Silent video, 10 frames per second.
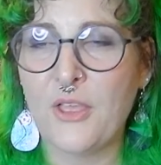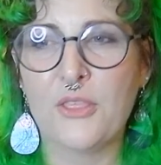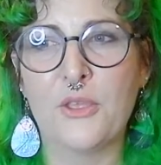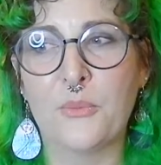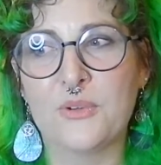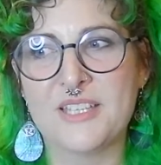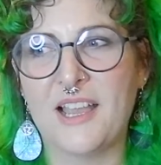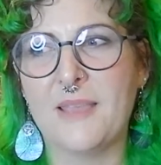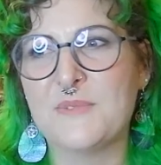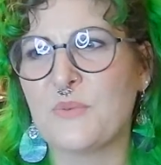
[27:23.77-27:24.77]
There were
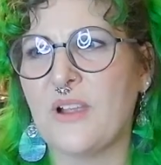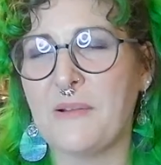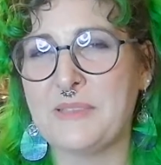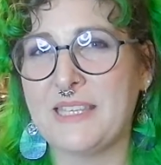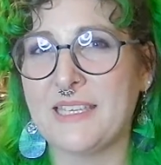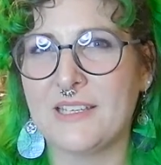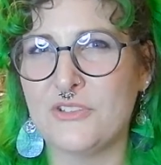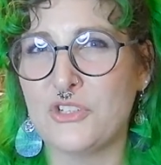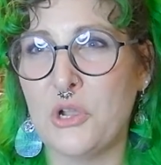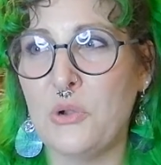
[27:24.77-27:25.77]
times where I would think a
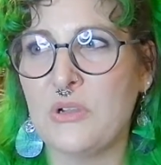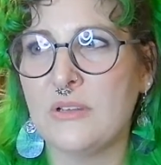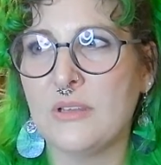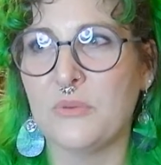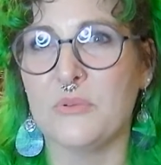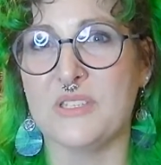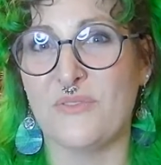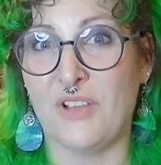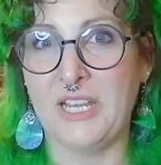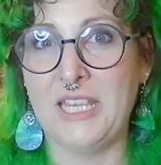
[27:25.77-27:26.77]
joke was
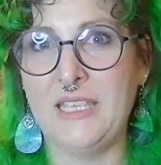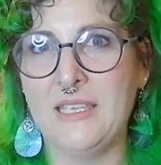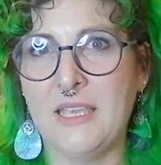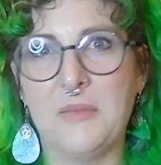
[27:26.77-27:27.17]
funny,